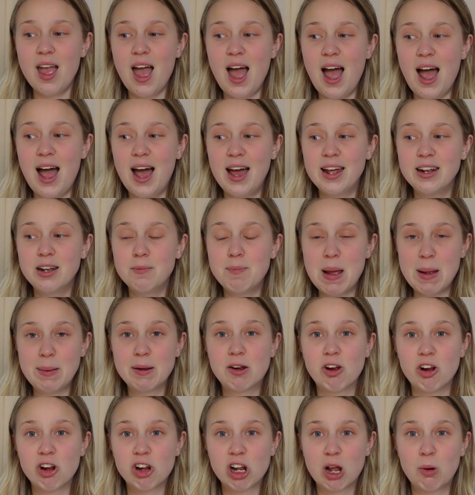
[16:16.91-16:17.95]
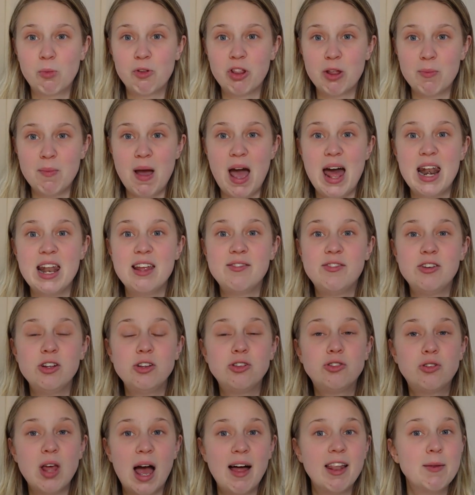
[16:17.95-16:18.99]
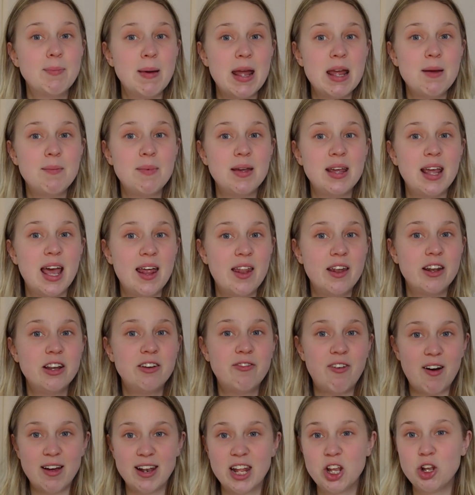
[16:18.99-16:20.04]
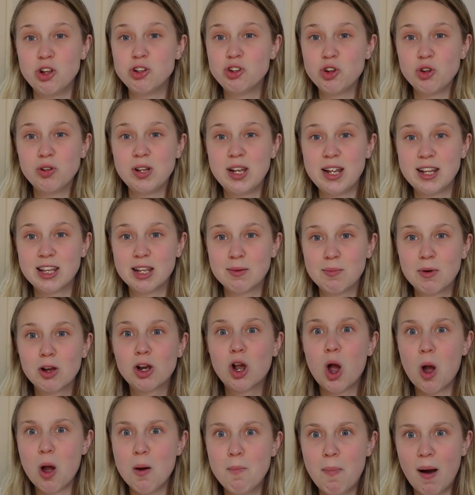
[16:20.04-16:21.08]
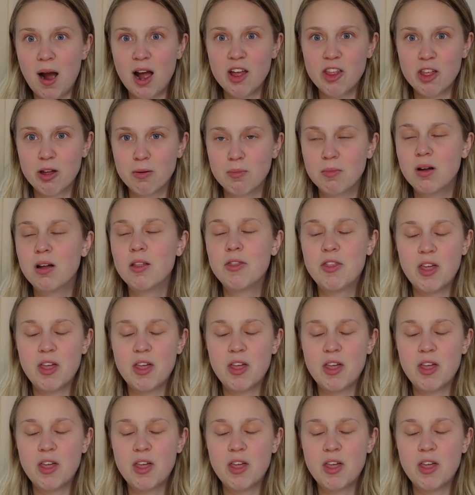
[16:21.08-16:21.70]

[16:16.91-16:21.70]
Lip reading: And baby grows come with them. And if you have a baby and then you find out you do need them, go and buy them.